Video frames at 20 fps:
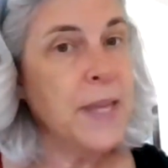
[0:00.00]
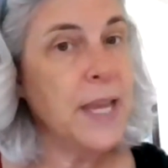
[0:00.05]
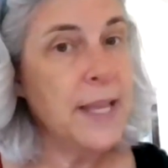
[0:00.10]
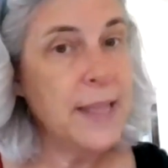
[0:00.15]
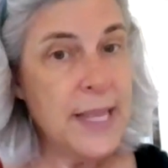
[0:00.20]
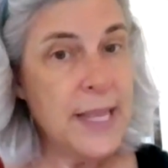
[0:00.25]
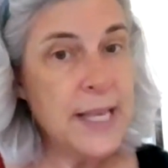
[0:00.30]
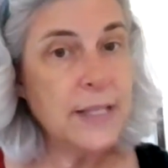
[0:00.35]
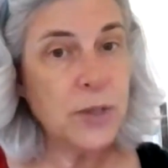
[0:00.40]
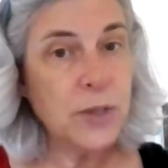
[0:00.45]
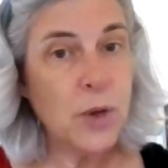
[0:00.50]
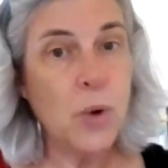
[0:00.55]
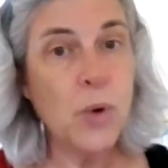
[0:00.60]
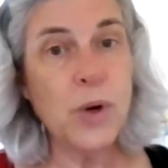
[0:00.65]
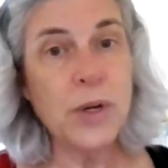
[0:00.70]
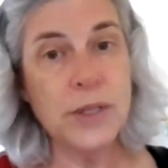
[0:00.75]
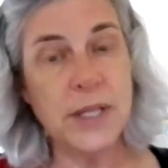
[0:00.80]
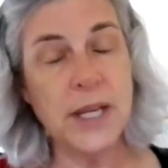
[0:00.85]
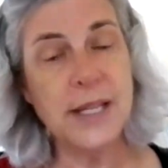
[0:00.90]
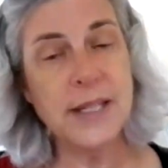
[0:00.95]
In this
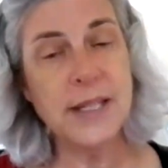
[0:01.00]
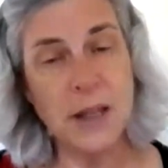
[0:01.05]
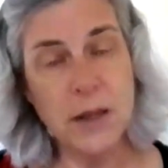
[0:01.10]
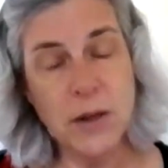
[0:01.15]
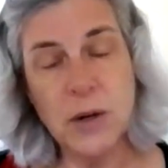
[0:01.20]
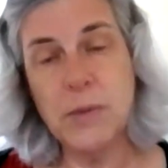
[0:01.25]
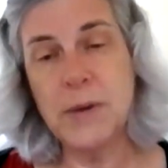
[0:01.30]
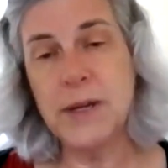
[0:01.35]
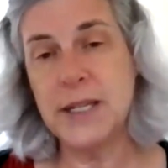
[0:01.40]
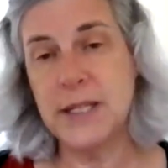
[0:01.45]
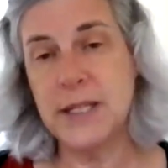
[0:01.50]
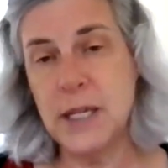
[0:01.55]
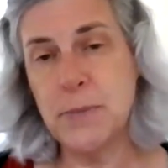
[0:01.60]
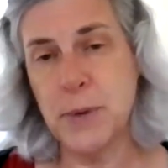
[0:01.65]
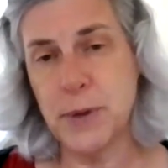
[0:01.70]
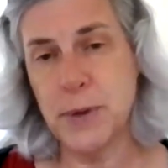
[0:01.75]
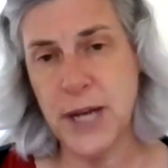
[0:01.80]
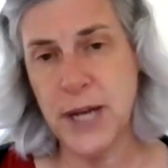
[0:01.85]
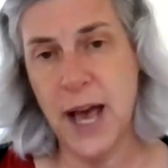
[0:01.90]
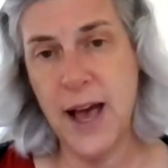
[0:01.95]
course, it's a little bit
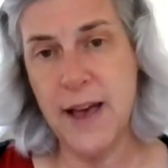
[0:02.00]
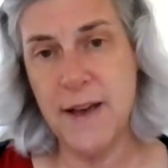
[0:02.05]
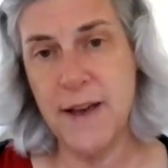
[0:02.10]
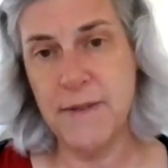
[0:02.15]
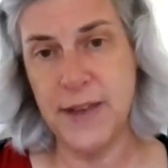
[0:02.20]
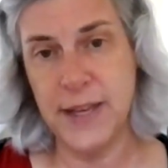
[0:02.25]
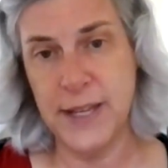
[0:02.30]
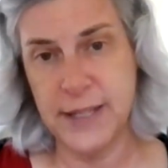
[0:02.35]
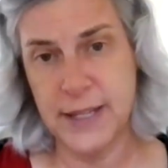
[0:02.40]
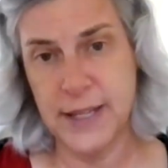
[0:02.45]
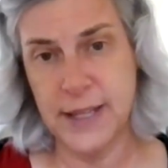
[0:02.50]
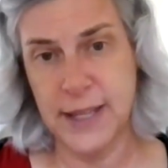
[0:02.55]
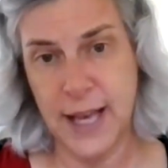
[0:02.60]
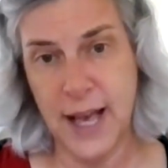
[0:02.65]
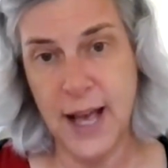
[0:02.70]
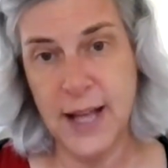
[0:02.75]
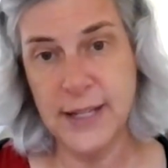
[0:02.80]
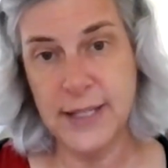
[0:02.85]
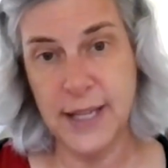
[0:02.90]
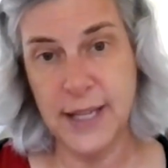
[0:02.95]
deeper dive into the
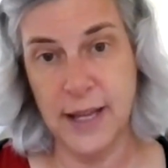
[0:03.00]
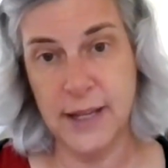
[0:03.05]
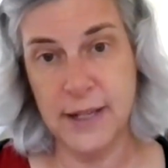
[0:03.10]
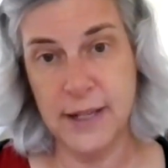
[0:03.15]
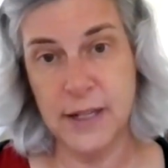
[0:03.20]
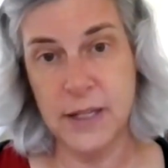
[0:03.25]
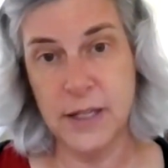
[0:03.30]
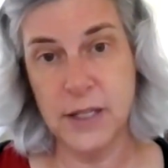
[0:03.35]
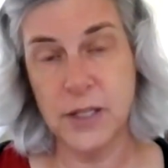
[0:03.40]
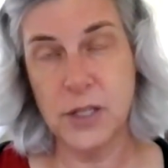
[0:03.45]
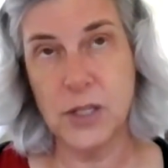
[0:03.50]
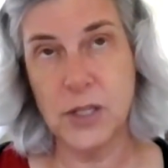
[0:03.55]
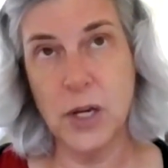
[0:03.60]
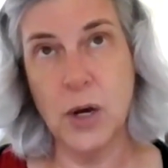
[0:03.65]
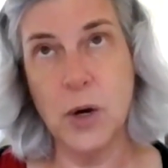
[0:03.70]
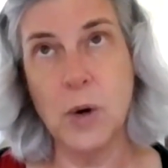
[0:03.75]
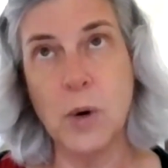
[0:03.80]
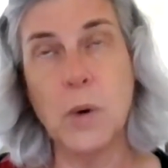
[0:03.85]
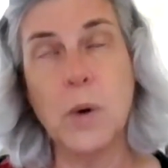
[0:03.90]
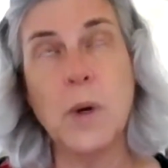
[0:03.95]
content.
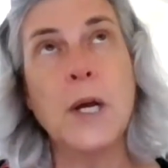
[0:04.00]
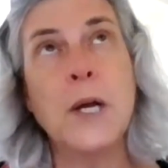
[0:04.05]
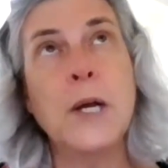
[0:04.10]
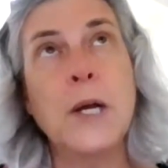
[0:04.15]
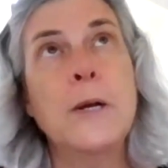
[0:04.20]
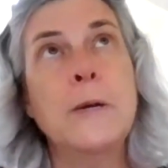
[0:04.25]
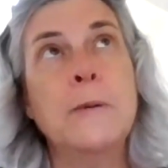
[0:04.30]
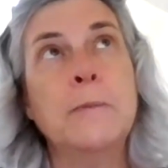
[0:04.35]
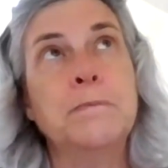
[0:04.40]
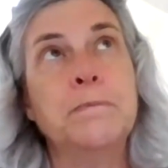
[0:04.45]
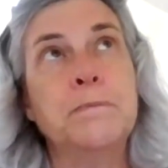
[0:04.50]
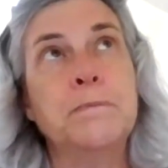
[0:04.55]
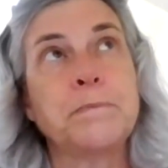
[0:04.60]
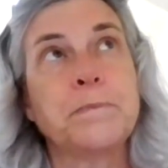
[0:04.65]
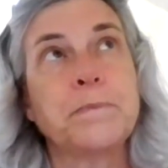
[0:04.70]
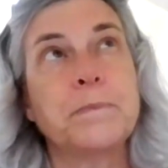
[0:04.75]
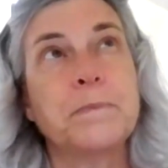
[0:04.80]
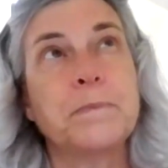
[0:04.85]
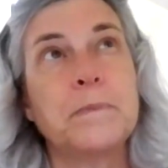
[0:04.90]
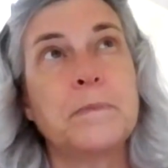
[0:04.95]
So
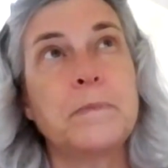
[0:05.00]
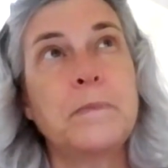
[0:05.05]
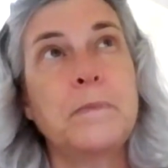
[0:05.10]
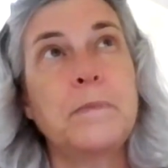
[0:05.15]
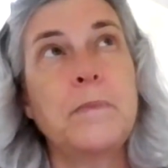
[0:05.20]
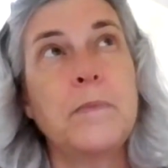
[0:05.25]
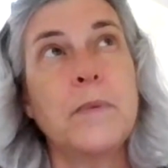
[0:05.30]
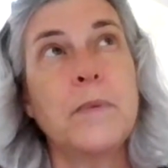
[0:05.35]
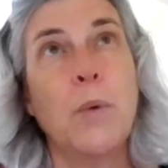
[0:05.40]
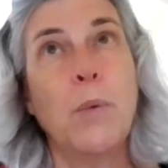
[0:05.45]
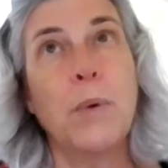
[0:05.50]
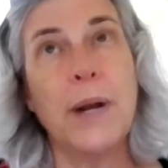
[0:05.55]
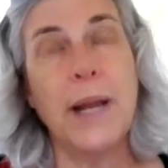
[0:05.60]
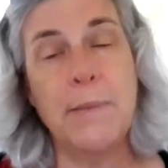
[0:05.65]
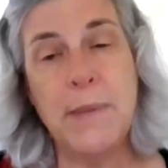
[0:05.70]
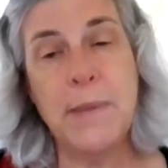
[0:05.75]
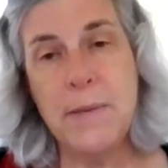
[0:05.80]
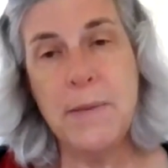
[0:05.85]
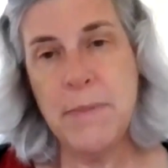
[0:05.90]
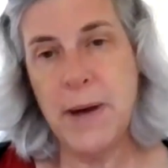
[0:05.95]
what I
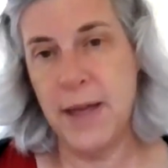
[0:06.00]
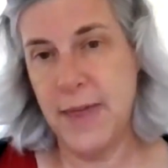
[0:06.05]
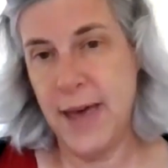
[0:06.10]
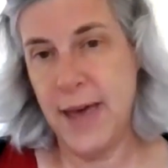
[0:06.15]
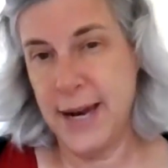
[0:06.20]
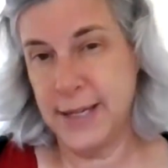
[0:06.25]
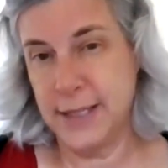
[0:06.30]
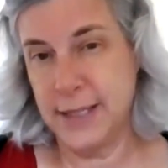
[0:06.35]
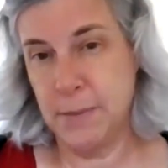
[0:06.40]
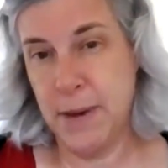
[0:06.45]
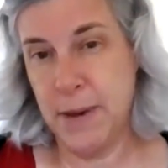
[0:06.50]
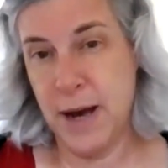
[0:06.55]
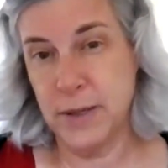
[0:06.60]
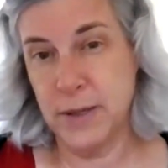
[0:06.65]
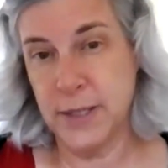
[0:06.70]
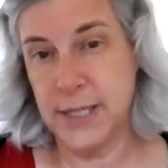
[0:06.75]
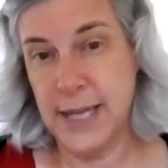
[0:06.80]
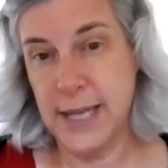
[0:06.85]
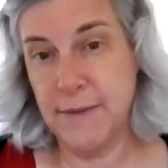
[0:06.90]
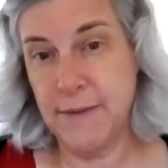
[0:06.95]
mean by that is
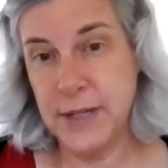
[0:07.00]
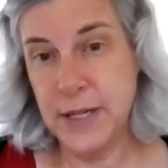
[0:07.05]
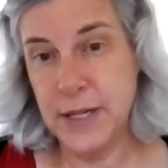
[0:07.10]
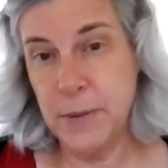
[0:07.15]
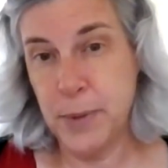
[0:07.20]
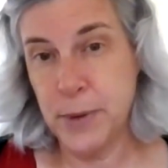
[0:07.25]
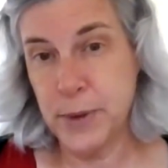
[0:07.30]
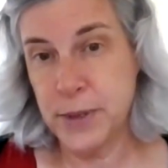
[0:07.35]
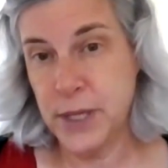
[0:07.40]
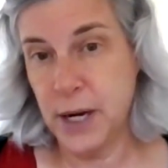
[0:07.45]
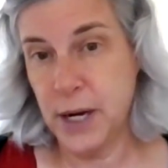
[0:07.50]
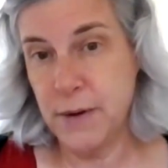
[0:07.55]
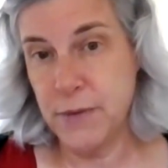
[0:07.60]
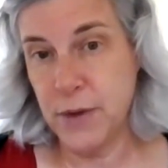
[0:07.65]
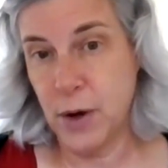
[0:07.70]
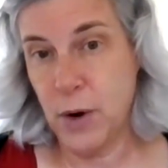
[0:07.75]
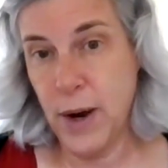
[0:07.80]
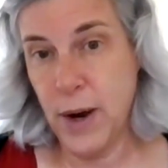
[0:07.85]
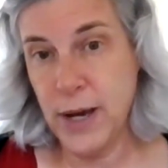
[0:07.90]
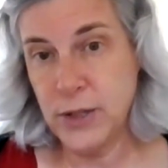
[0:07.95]
about 70% of the
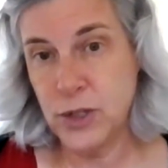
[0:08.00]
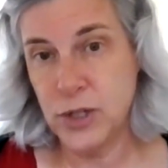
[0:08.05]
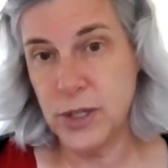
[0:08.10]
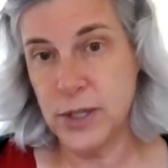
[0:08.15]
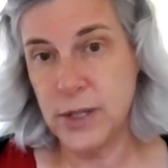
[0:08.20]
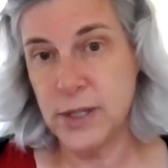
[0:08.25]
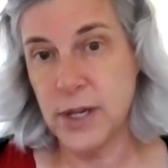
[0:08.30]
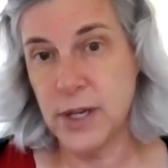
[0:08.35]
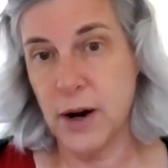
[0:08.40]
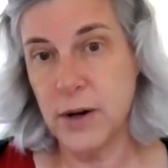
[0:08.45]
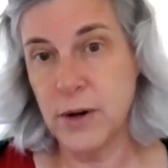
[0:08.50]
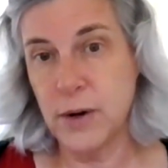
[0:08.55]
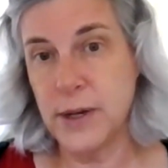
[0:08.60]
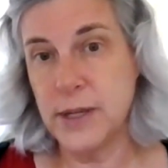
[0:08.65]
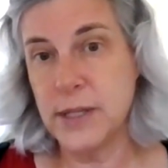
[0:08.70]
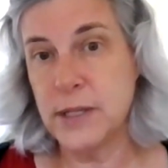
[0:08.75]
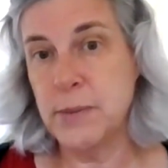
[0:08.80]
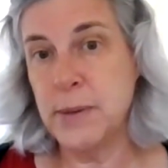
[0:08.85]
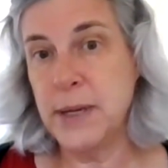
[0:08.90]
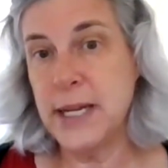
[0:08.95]
questions are
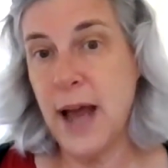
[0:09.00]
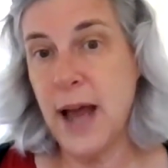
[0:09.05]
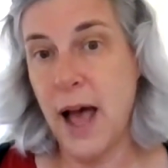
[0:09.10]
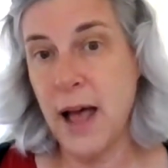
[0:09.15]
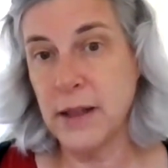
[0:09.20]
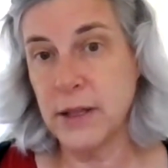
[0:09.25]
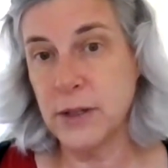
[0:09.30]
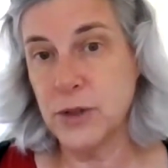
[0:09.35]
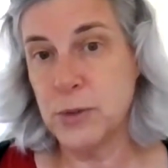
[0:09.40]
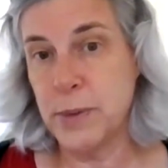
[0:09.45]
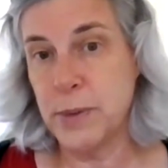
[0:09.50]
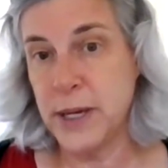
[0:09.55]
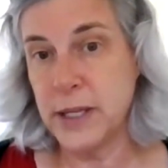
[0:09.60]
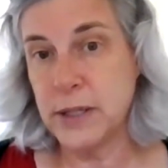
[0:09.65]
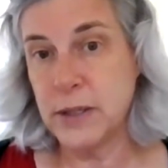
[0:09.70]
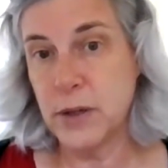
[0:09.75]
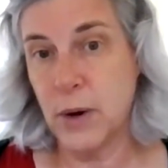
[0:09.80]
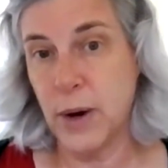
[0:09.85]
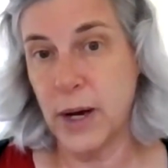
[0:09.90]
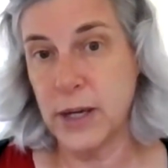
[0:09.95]
going to be
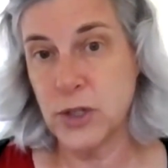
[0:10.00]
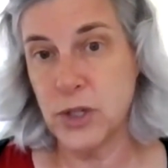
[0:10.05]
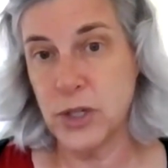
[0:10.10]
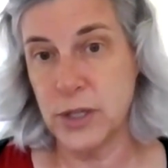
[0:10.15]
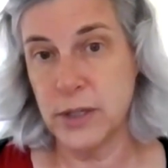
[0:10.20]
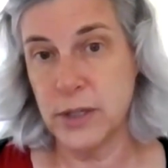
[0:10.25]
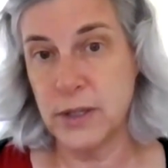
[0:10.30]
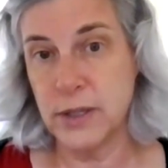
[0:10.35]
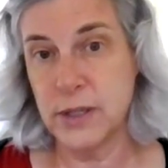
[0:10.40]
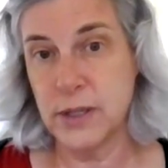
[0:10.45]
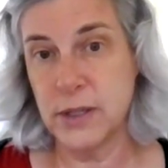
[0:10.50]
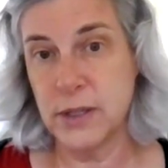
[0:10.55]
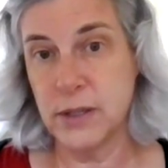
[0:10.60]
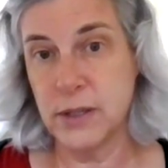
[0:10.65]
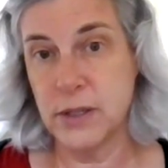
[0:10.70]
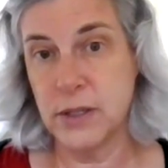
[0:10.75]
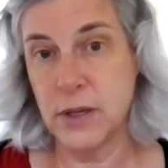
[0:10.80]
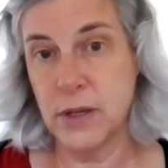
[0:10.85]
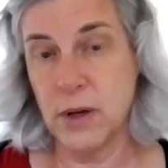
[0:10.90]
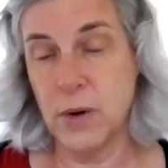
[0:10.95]
knowledge-based questions.
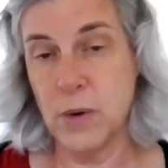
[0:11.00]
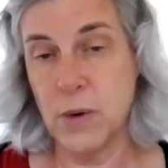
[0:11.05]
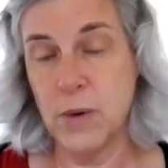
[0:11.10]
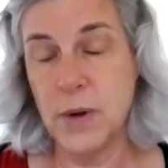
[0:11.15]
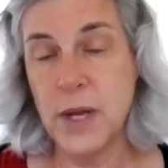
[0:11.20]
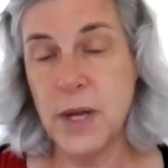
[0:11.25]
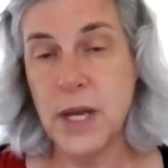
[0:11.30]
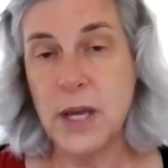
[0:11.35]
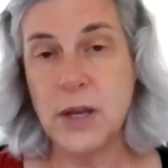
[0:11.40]
So